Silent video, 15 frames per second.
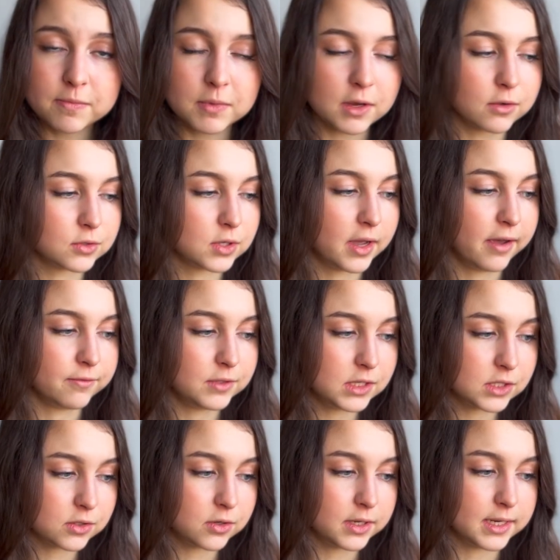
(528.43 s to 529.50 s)
They also have
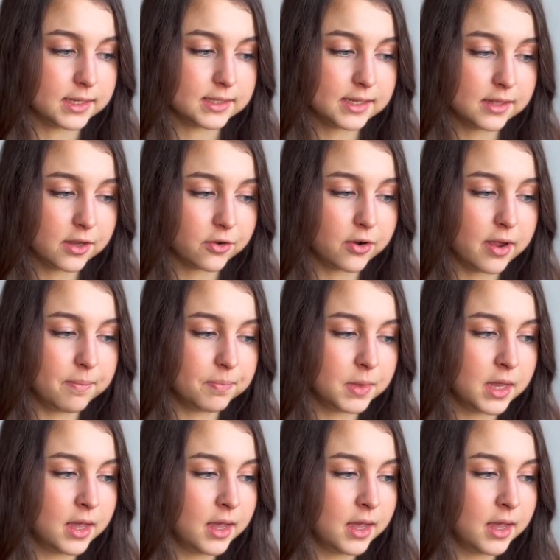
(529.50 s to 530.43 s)
Discord and Telegram.